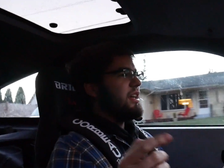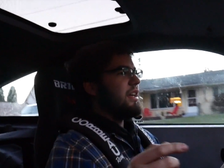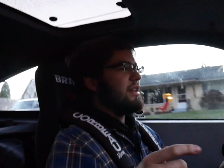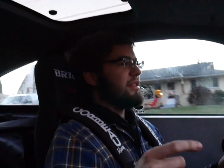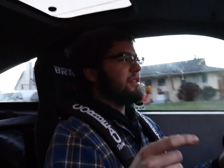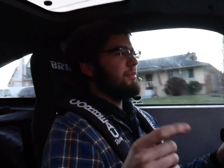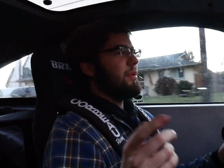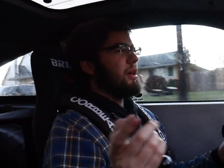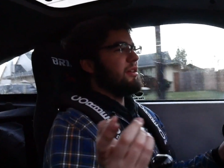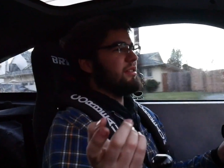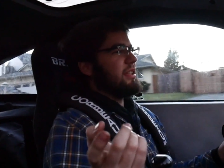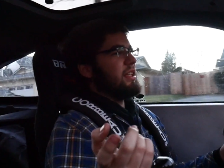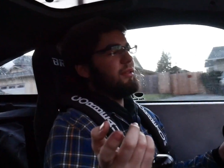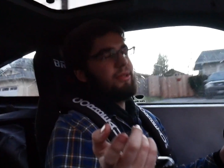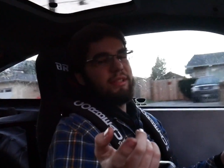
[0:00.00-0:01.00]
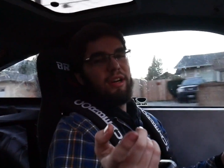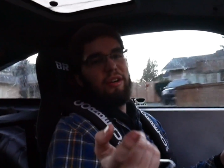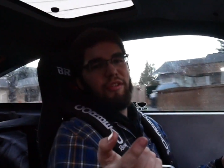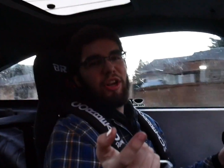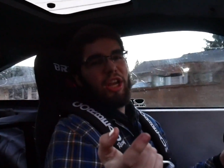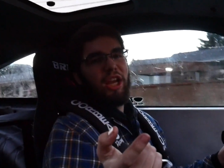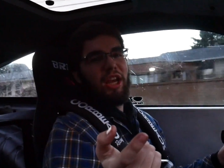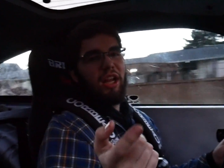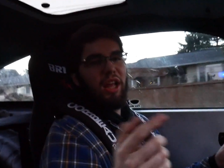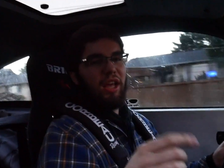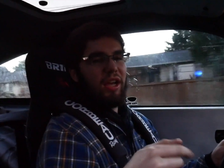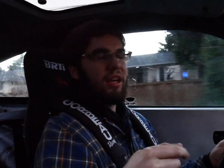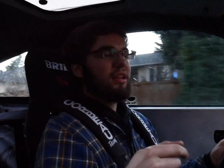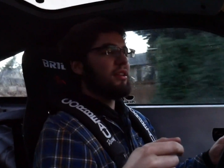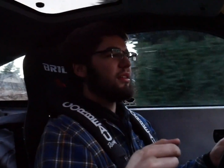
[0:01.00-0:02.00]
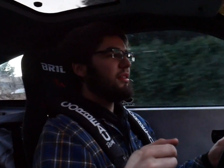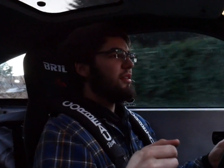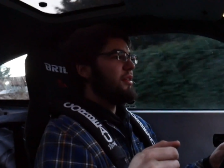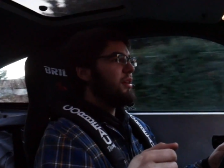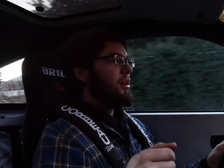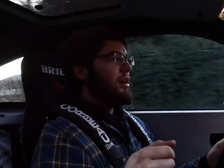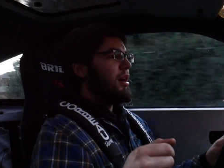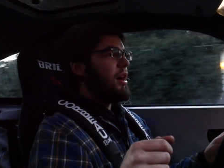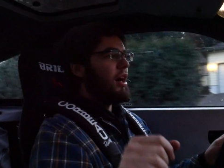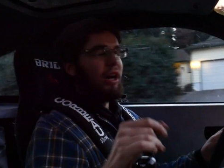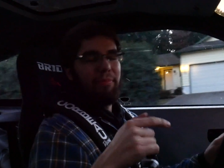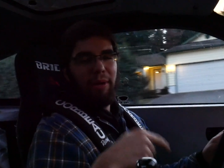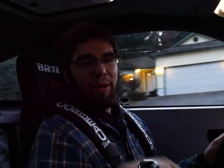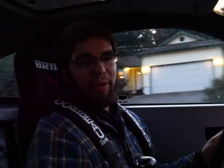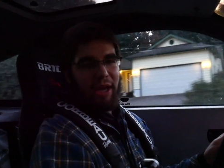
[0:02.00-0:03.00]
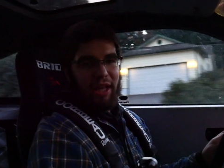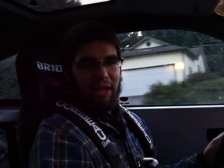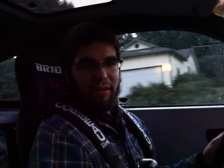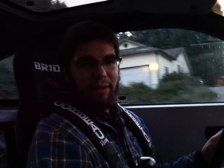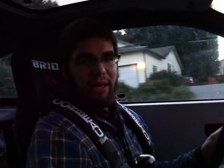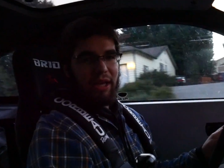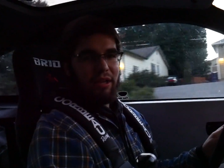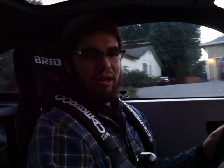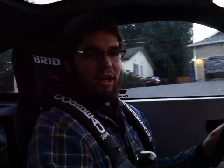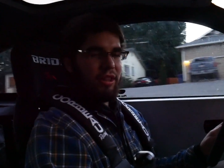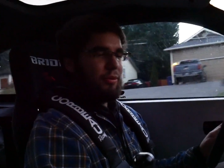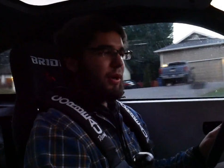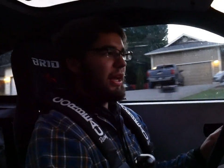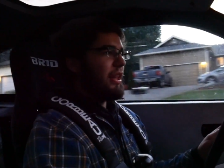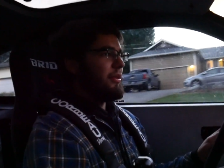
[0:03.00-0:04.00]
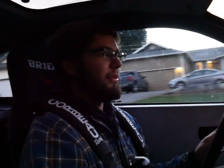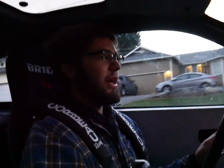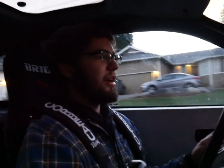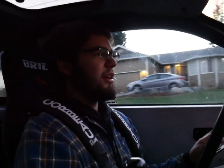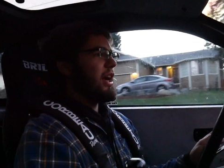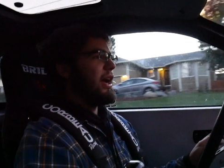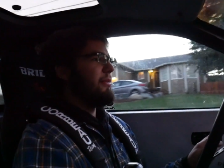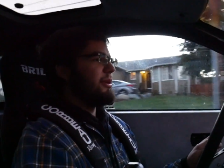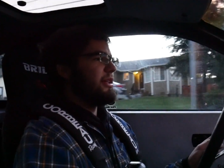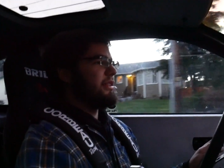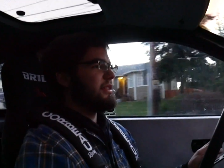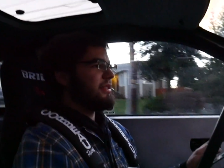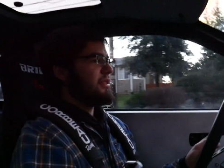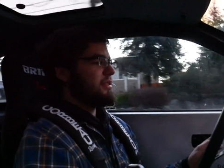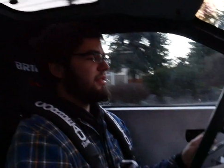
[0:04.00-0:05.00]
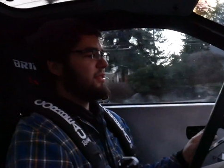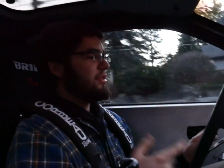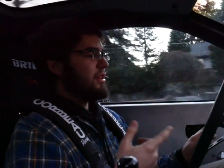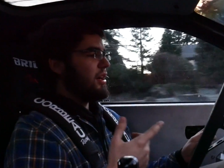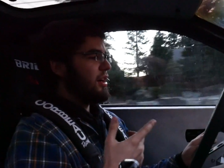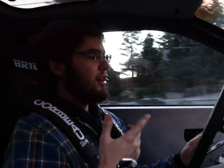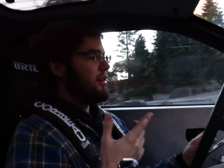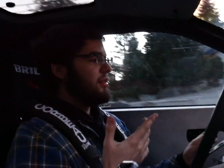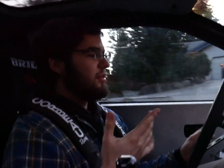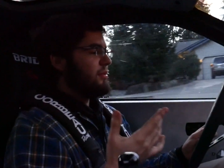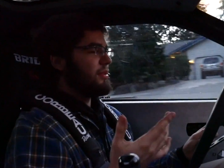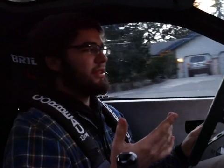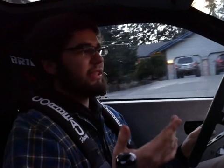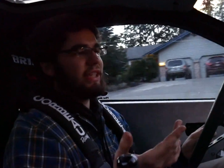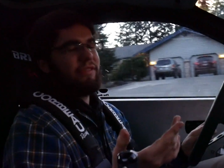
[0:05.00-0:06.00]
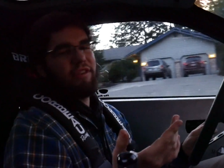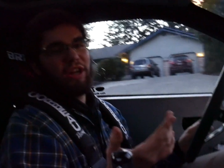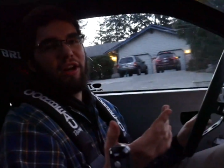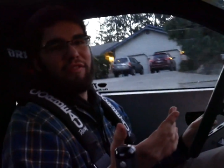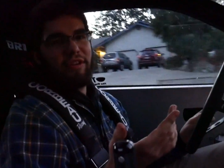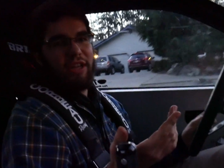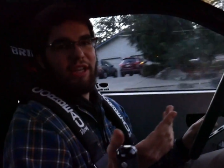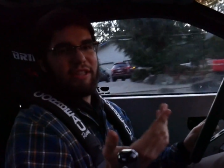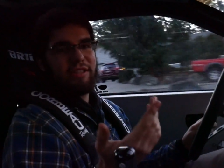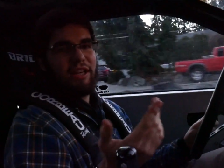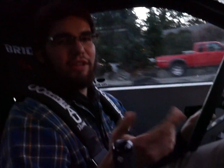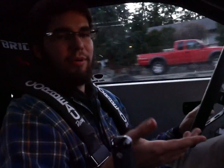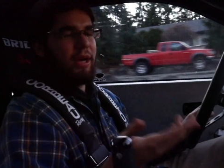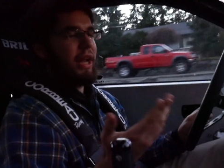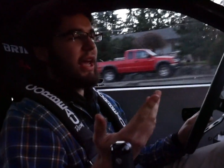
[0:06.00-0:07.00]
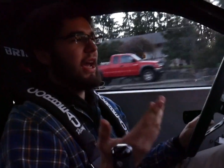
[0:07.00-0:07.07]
it supposedly was overheating on my way to my grandma's. So we'll see if it overheats on the way to